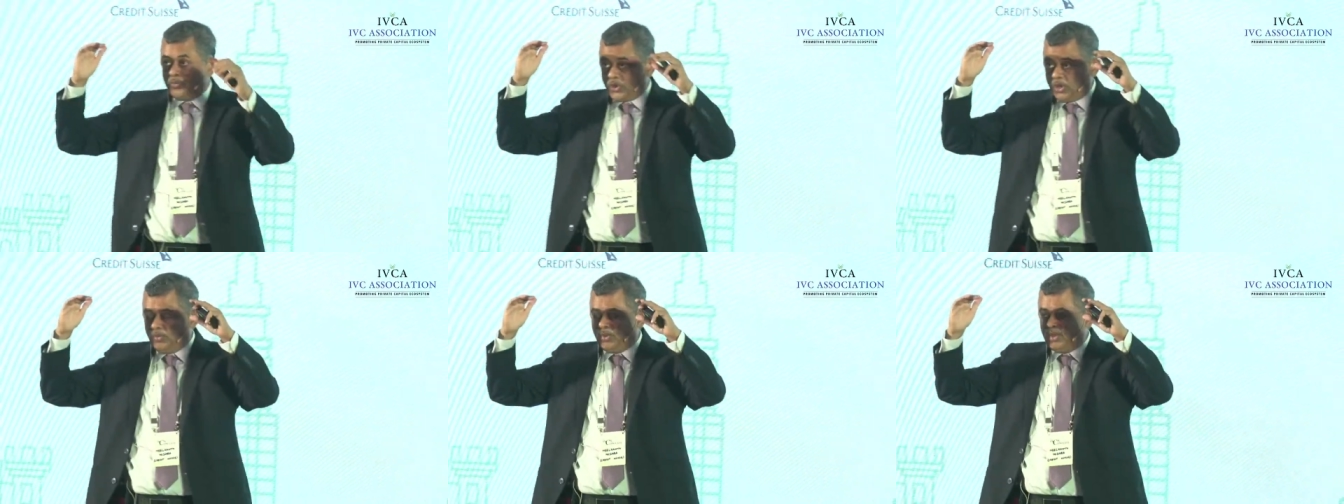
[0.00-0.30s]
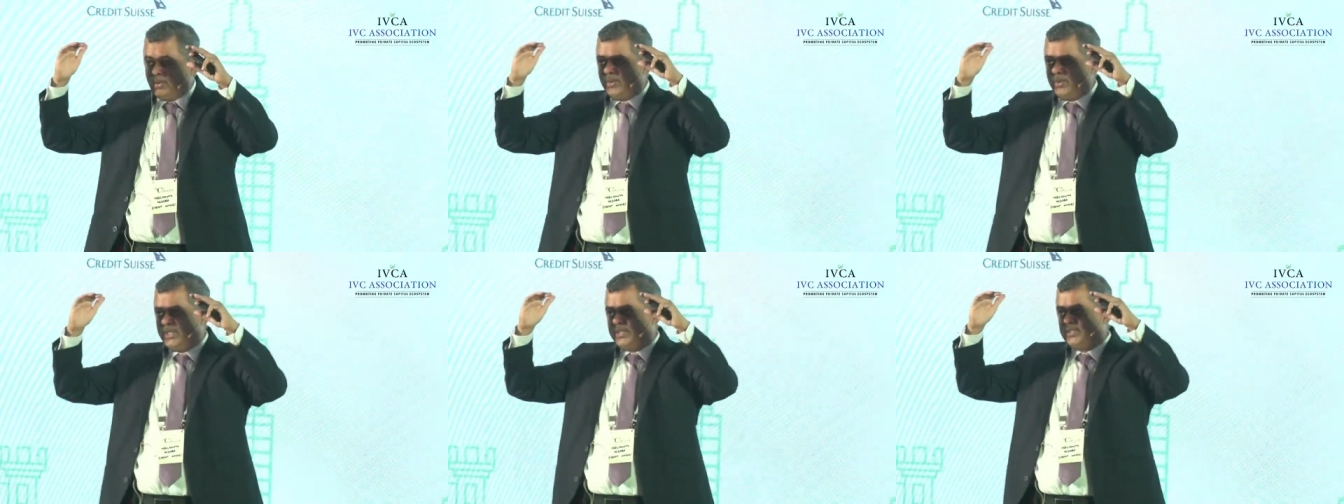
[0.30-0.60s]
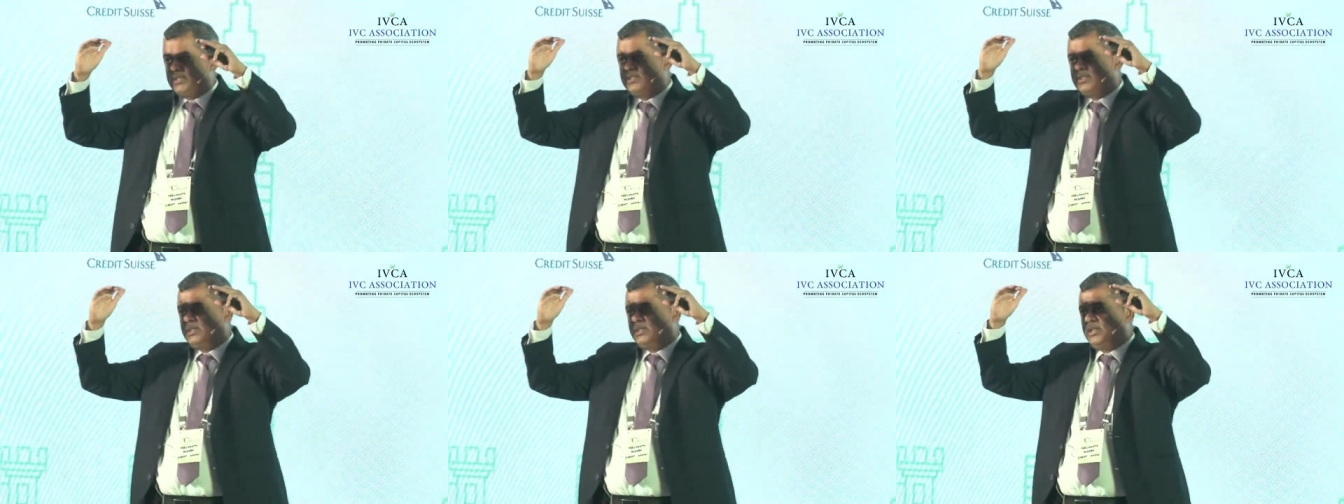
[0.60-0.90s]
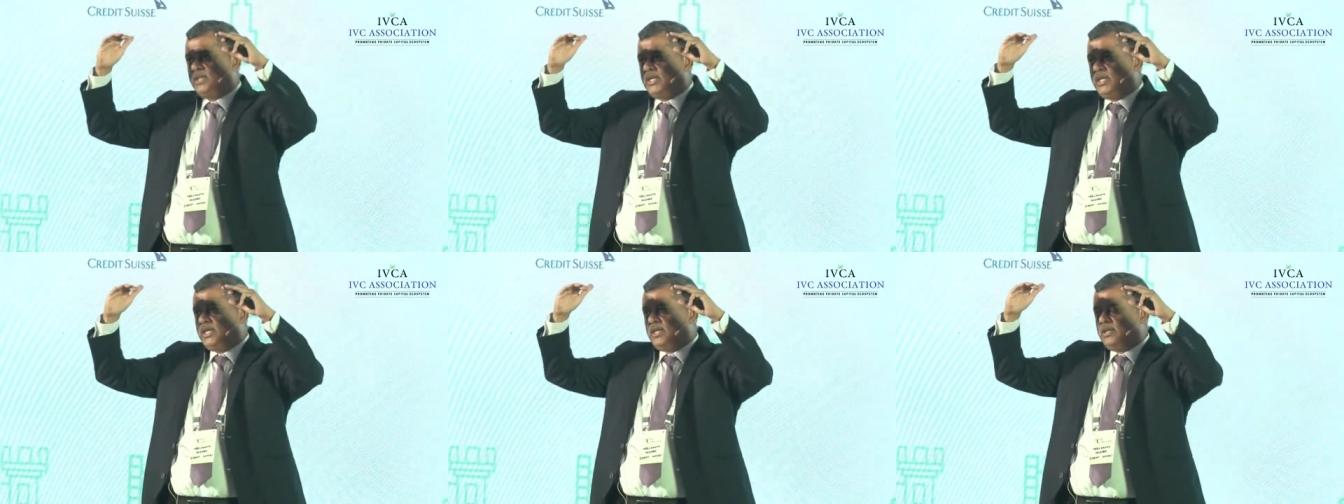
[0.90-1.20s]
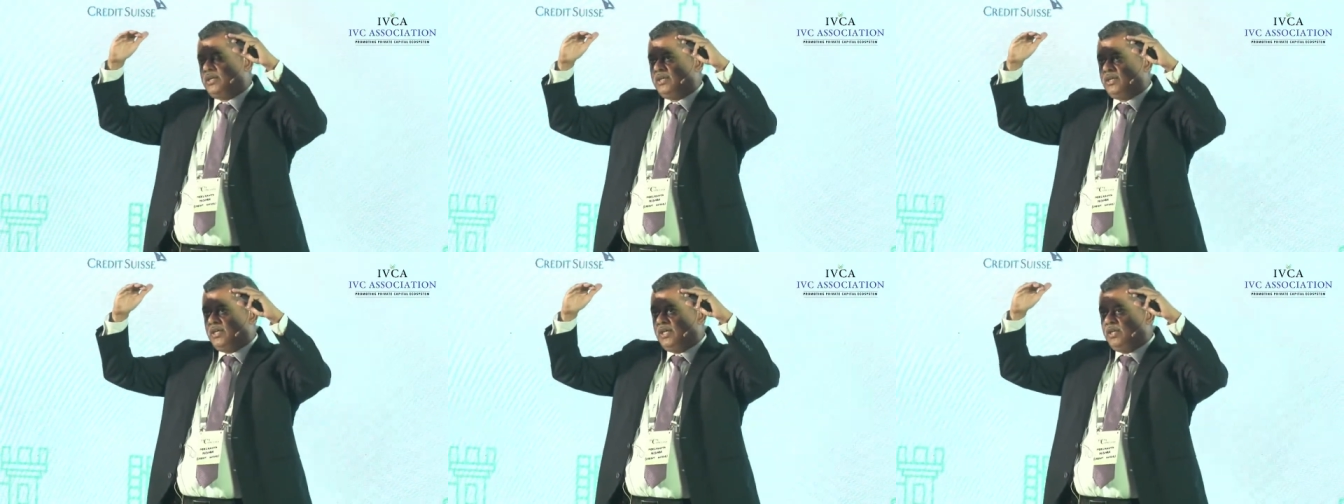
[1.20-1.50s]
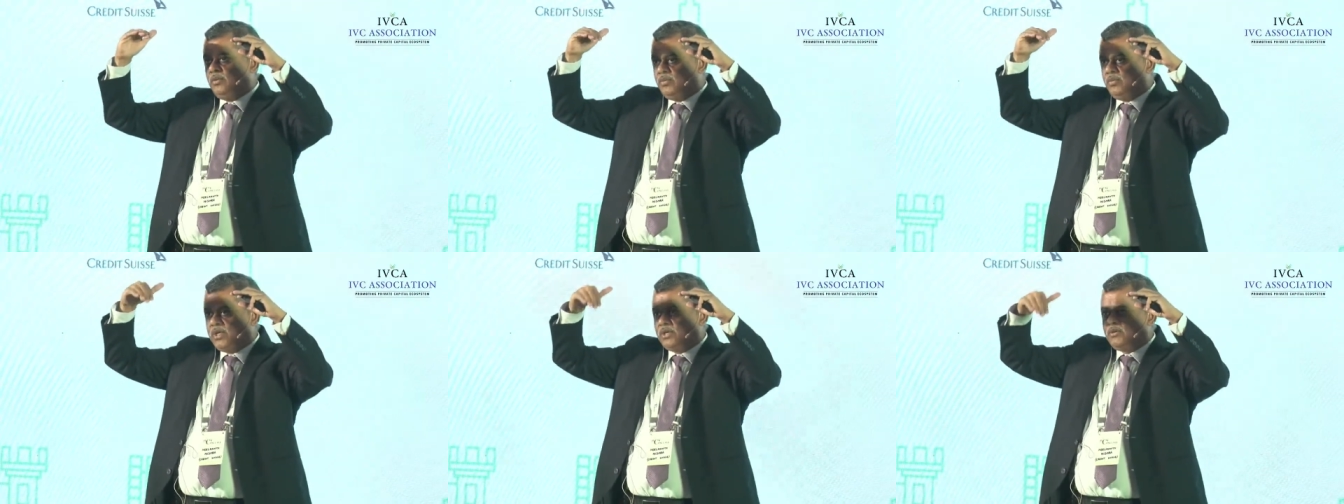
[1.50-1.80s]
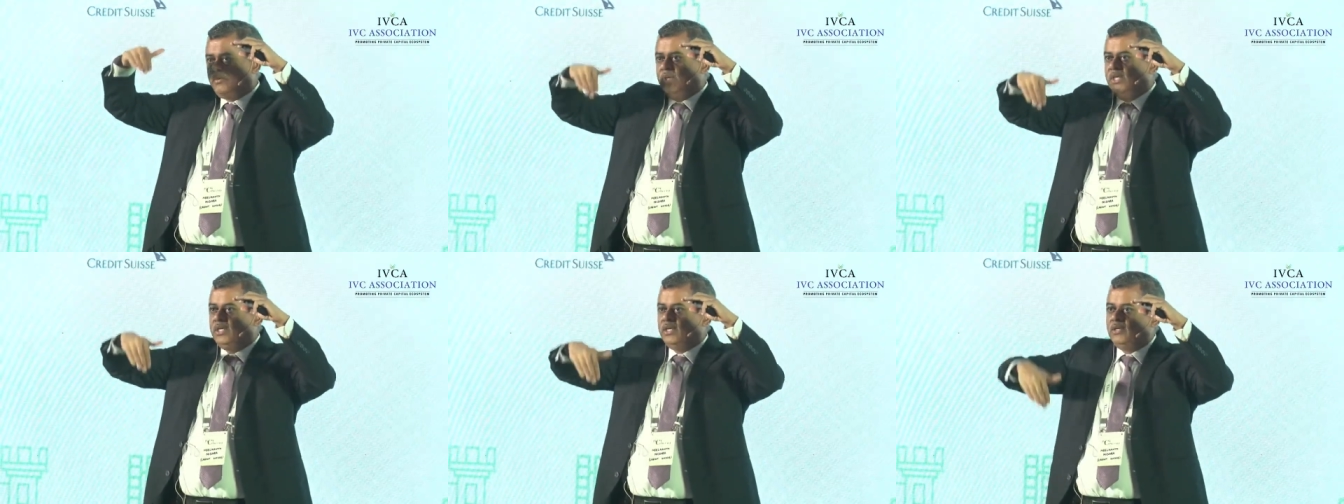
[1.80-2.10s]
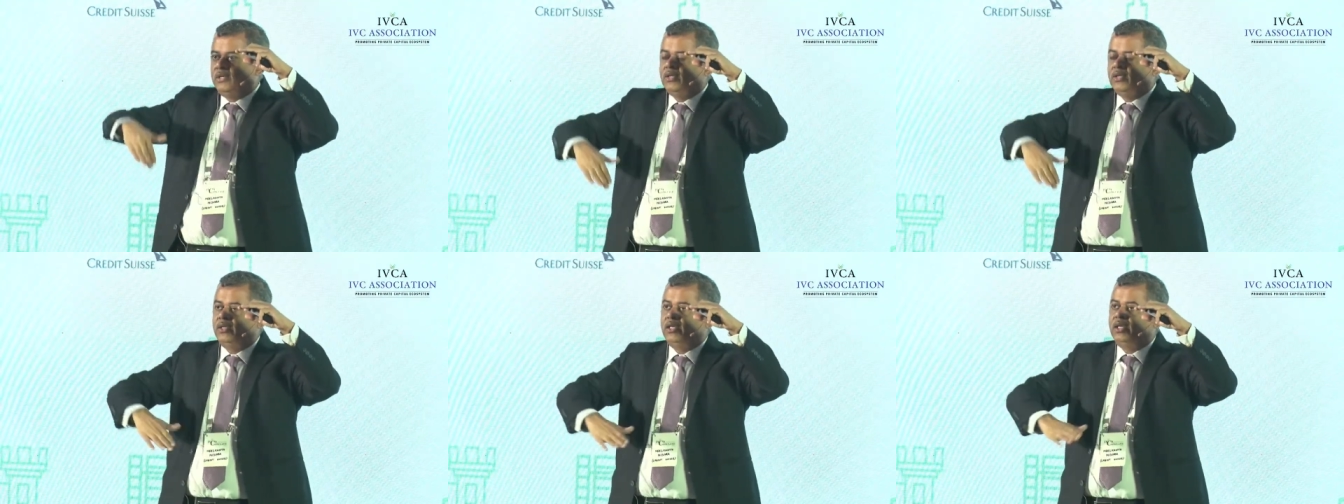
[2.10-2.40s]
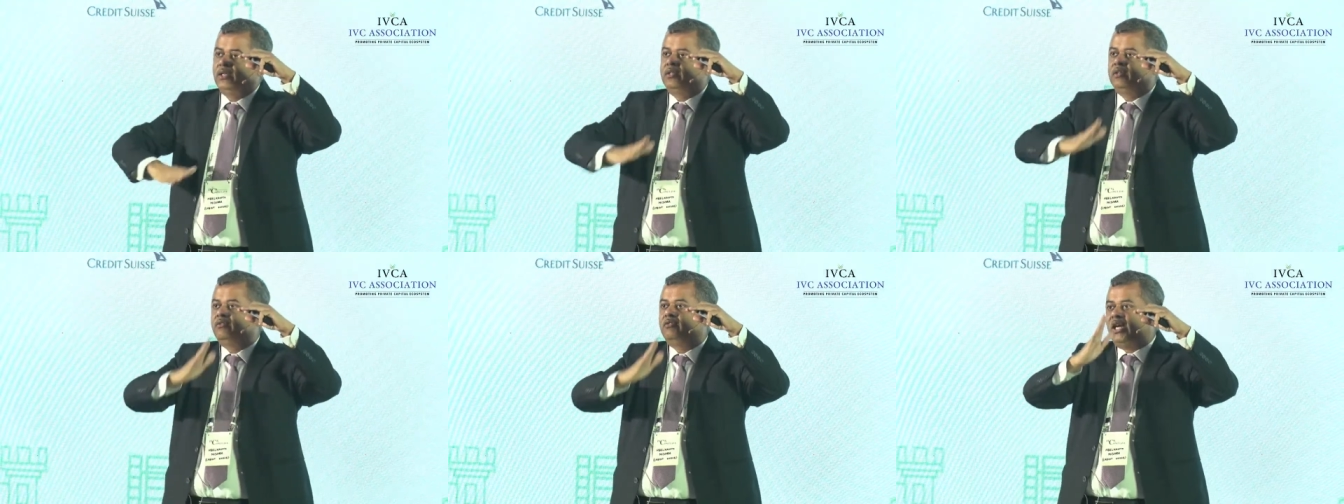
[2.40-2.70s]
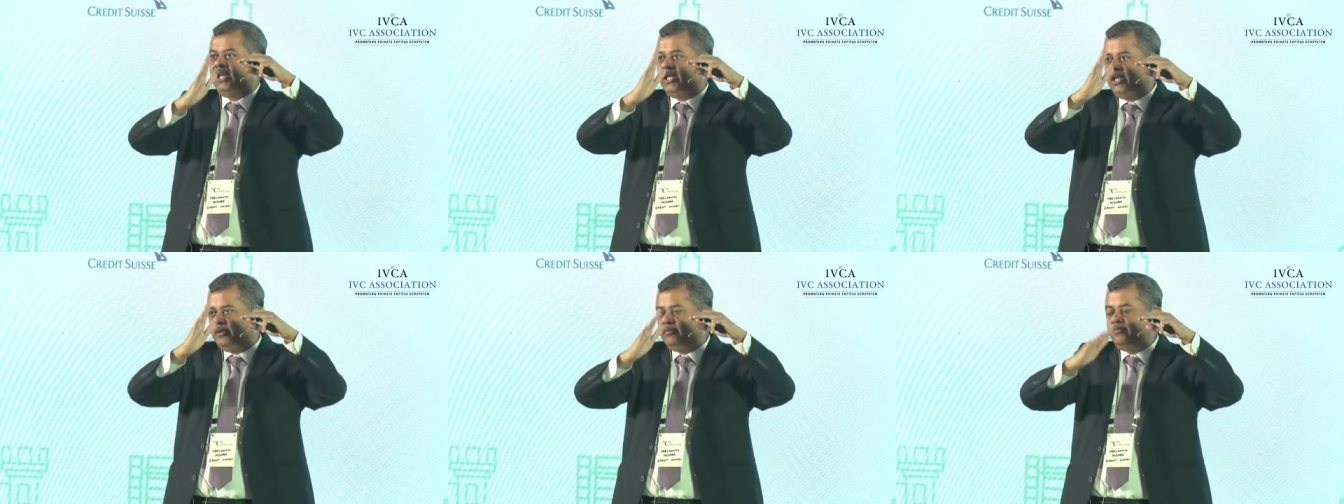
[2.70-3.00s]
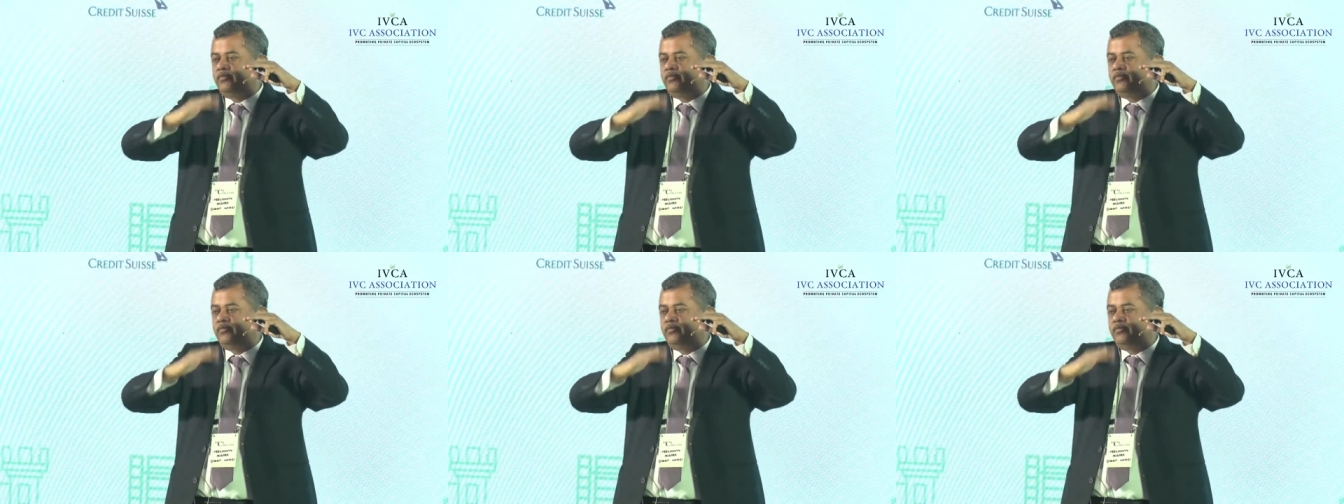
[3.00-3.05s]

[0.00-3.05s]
Because, economics is self-adjusting.